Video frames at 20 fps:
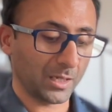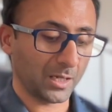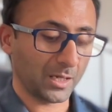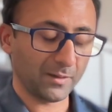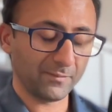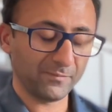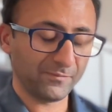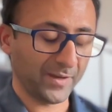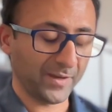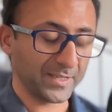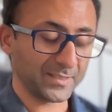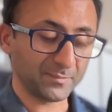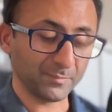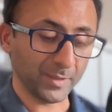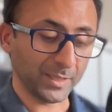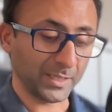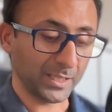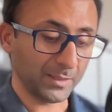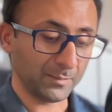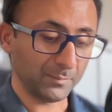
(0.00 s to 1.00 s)
Faced
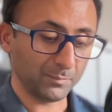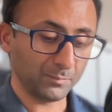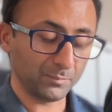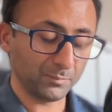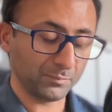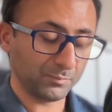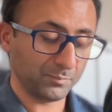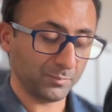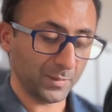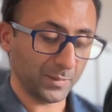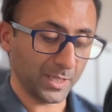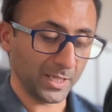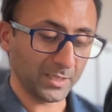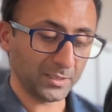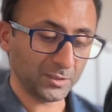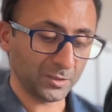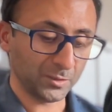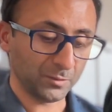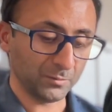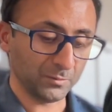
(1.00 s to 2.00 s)
many
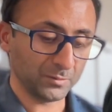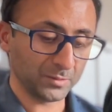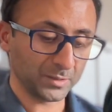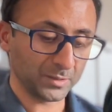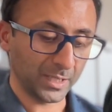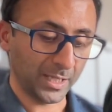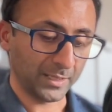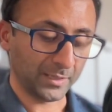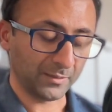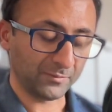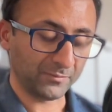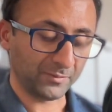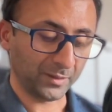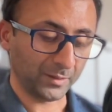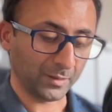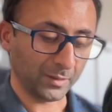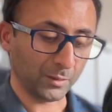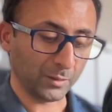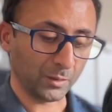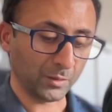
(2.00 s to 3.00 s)
issues, and I think
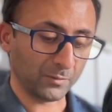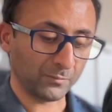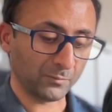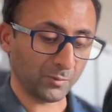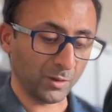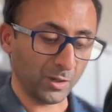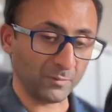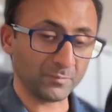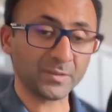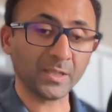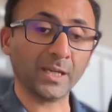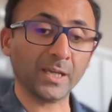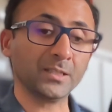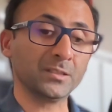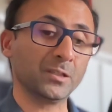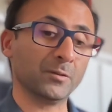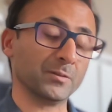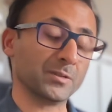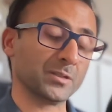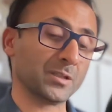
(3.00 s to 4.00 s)
a lot of what I'm saying
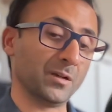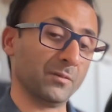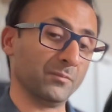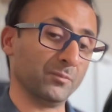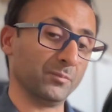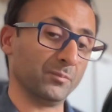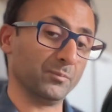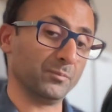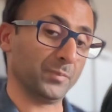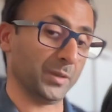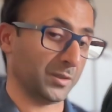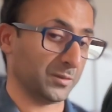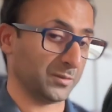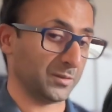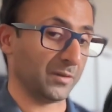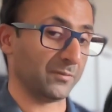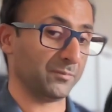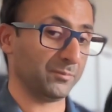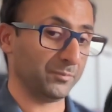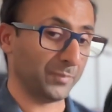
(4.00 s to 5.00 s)
to you has come because
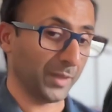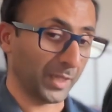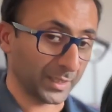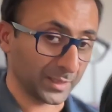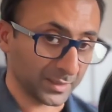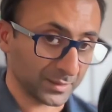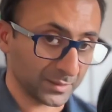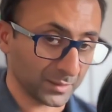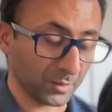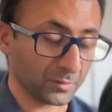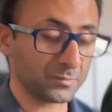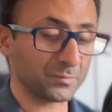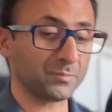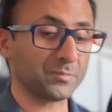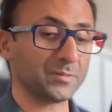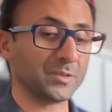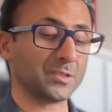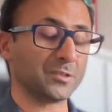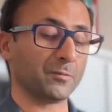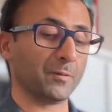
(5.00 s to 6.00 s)
I've been in those
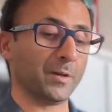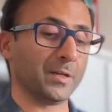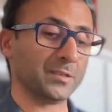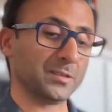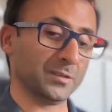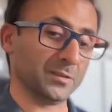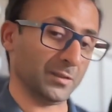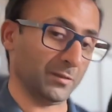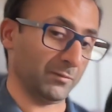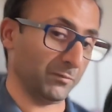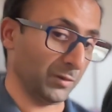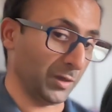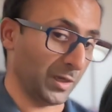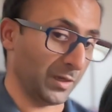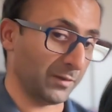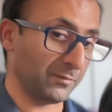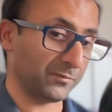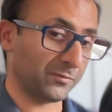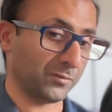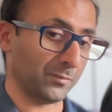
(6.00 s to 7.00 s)
situations. I've
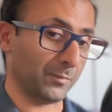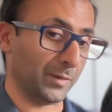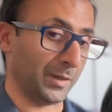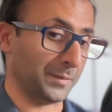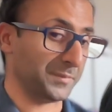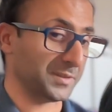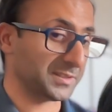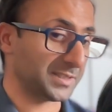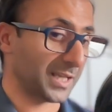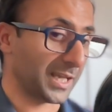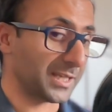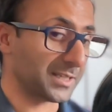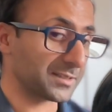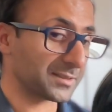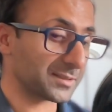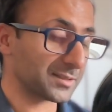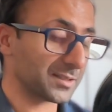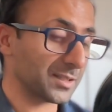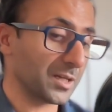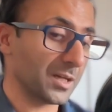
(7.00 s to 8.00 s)
learned from my
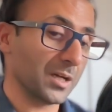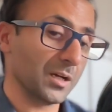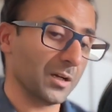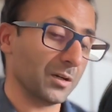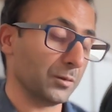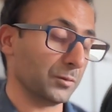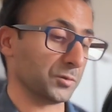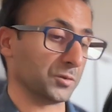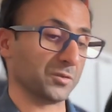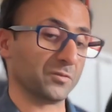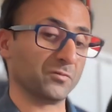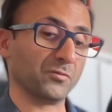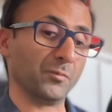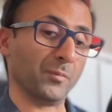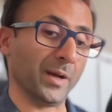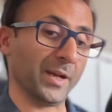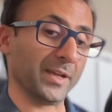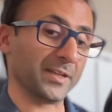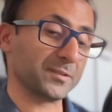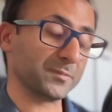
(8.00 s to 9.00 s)
mistakes, which is from
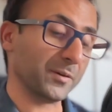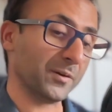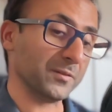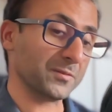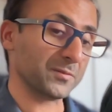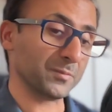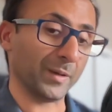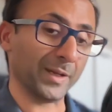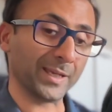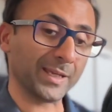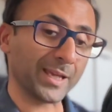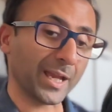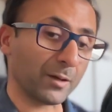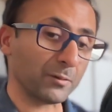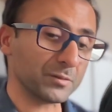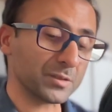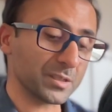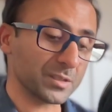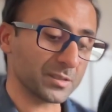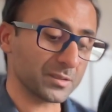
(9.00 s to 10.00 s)
my experience, my
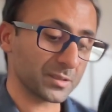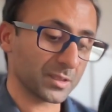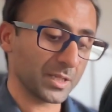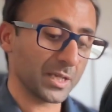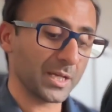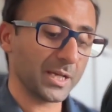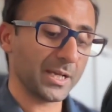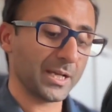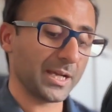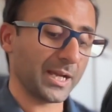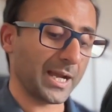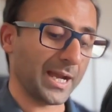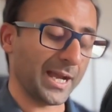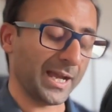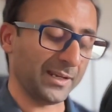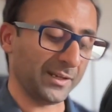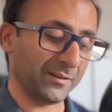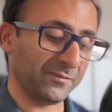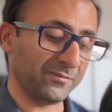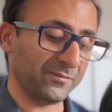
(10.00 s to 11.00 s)
encounters,
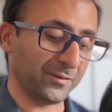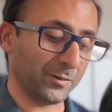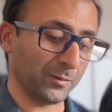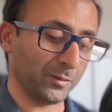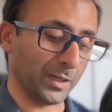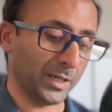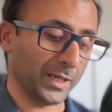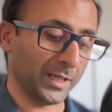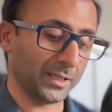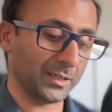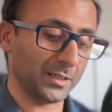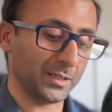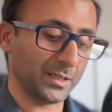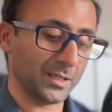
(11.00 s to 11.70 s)
and I feel like